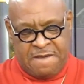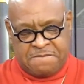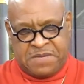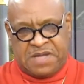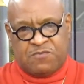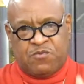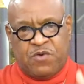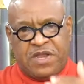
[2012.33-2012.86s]

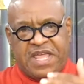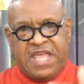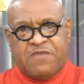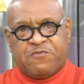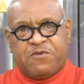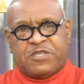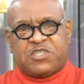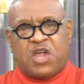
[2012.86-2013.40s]
But when he
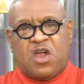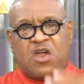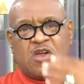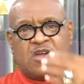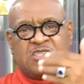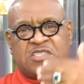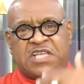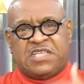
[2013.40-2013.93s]

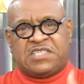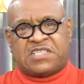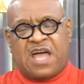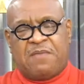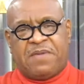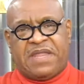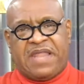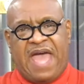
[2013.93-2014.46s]
returns, he's
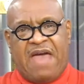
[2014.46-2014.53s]
coming